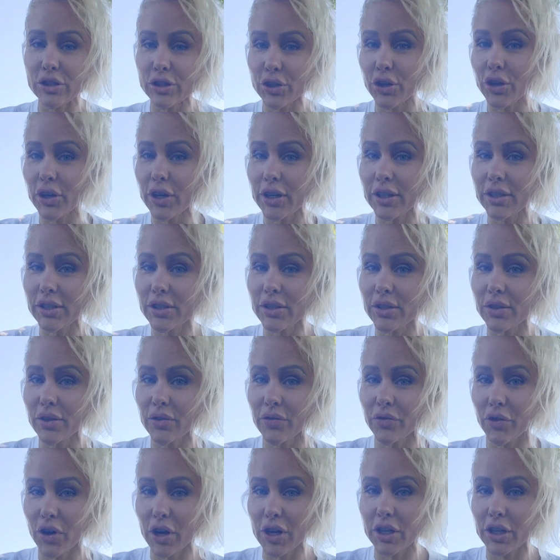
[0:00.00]
her into the
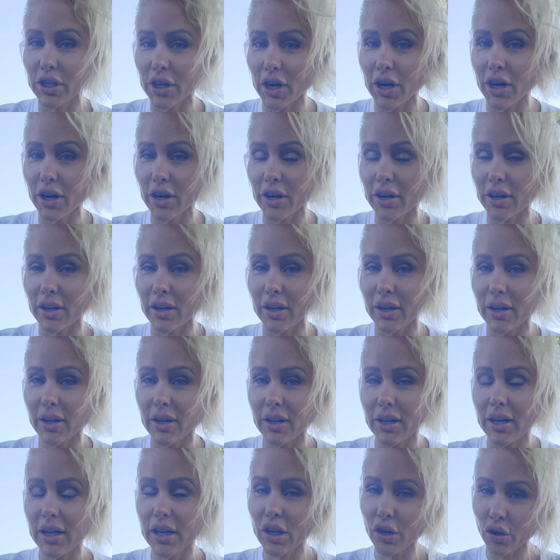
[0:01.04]
front yard
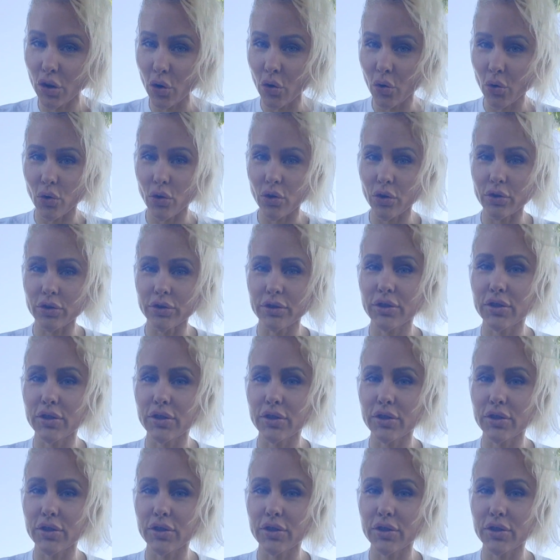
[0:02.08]
in a hole.